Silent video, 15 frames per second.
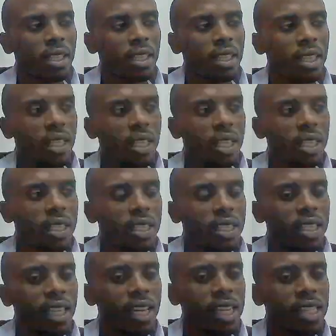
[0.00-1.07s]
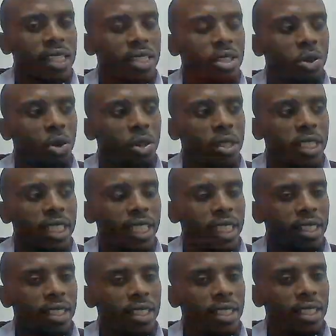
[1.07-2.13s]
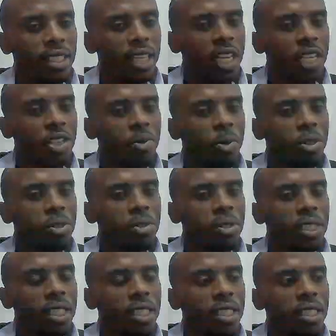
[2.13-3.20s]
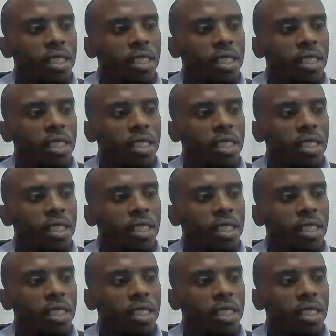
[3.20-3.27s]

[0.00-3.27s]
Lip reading: and it has content, and you want to delete the